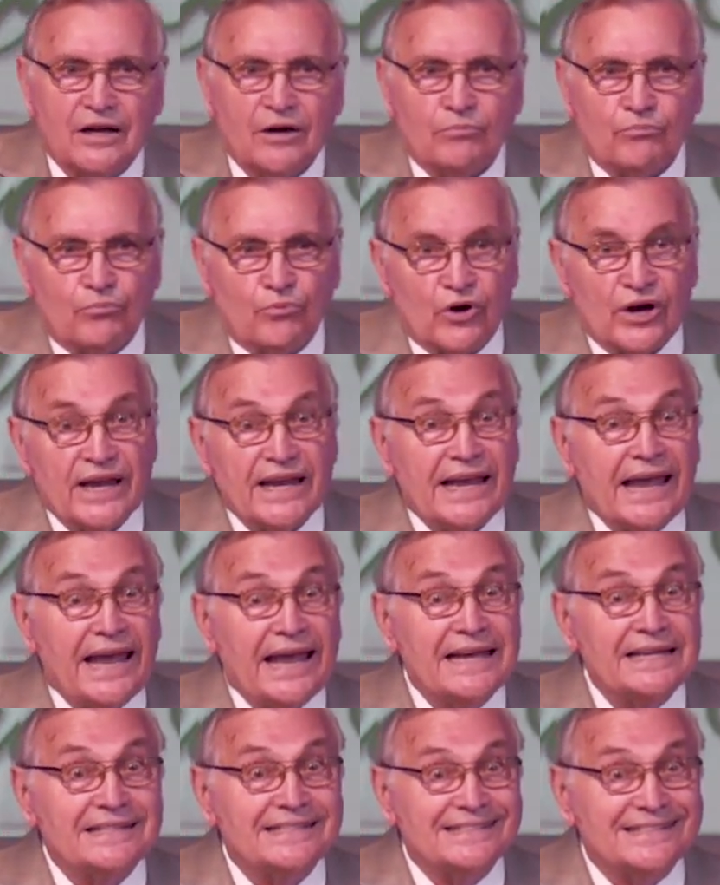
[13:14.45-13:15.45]
Bring
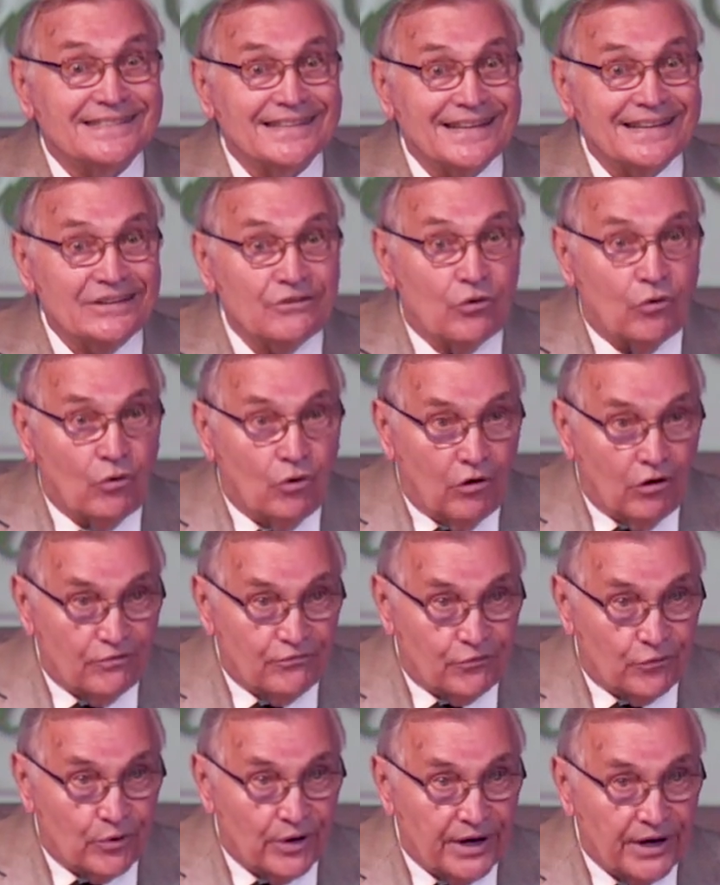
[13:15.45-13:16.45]
a sin
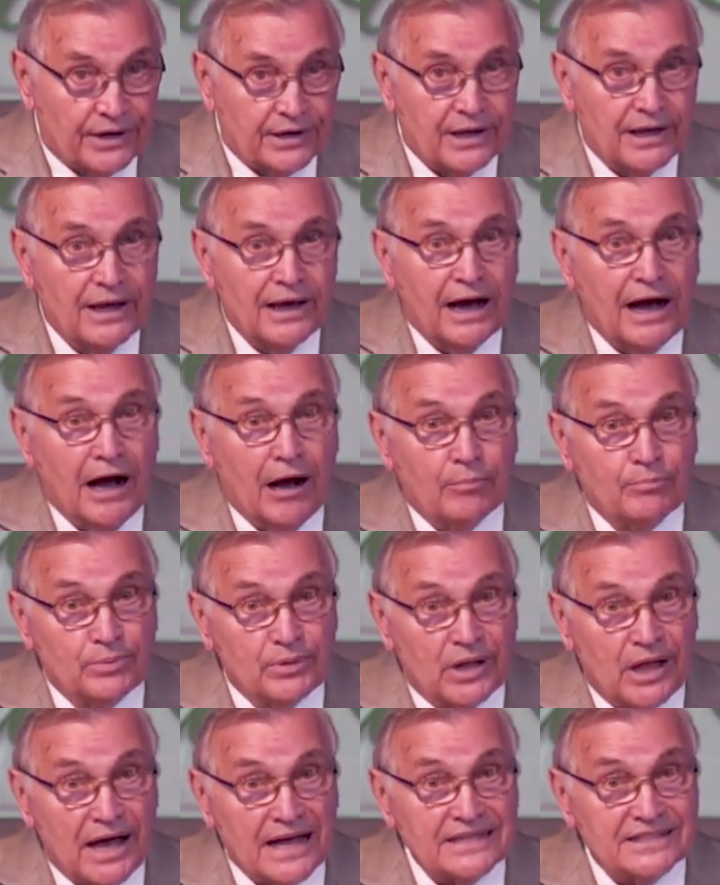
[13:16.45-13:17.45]
offering, a
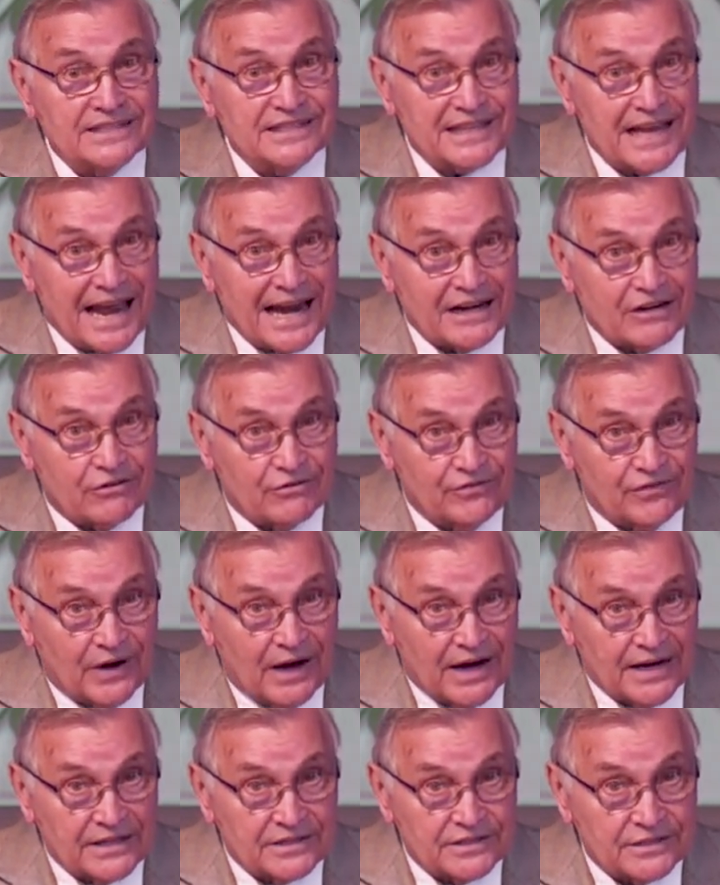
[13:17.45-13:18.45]
blood
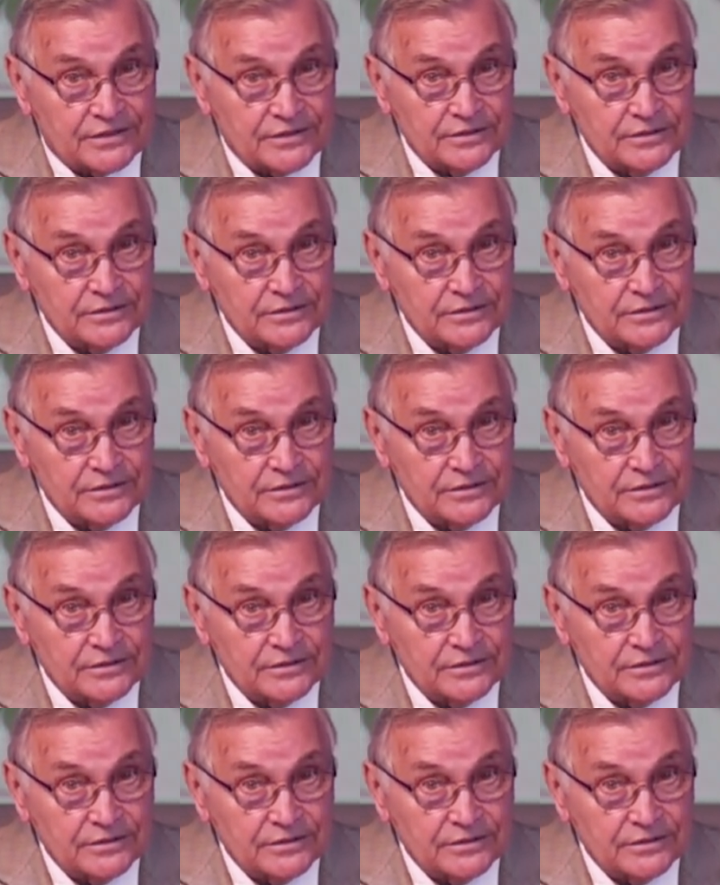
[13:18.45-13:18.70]
sacrifice.